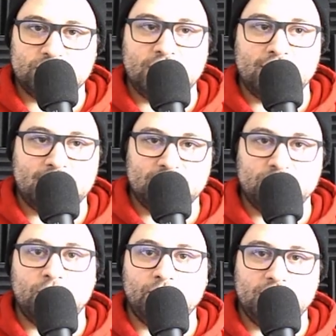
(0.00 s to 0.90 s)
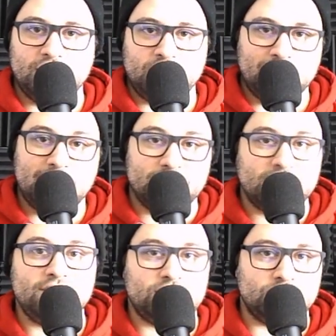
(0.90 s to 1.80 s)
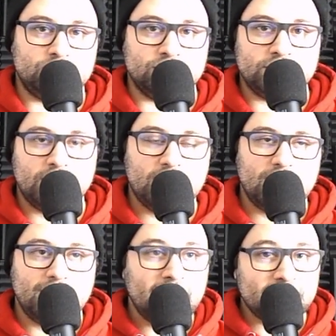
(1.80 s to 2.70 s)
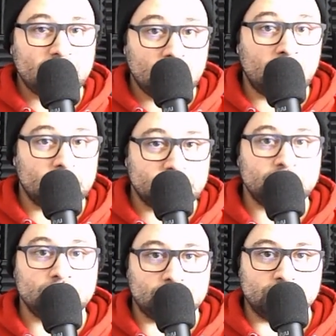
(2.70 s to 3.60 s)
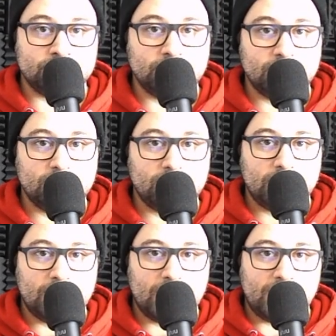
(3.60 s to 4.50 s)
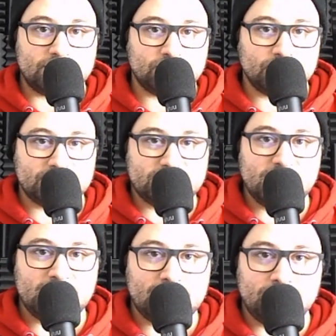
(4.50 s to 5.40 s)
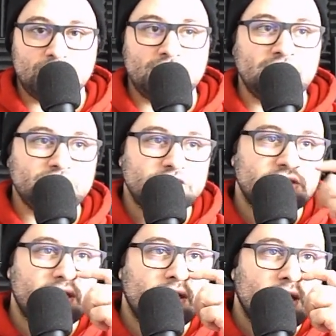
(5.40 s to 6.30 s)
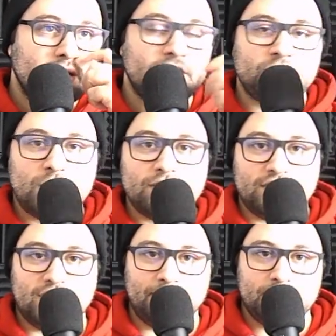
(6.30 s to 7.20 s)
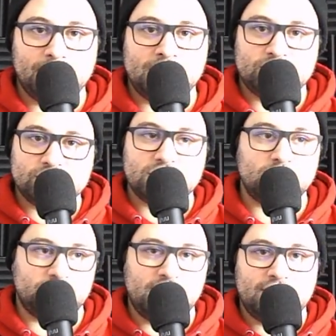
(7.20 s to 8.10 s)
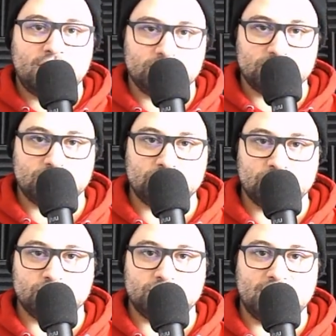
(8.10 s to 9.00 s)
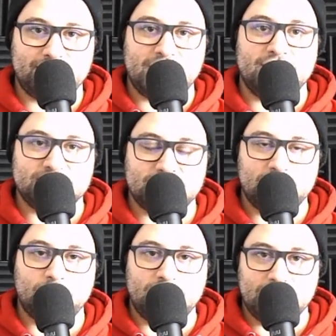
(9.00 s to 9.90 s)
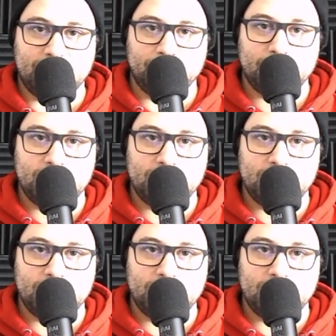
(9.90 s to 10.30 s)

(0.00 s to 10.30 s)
there at this moment, uh, United States soldiers. That's a lot of soldiers. And so to say that, you, let's just say, let's round it up. Let's just say there's eight thousand soldiers in Afghanistan right now,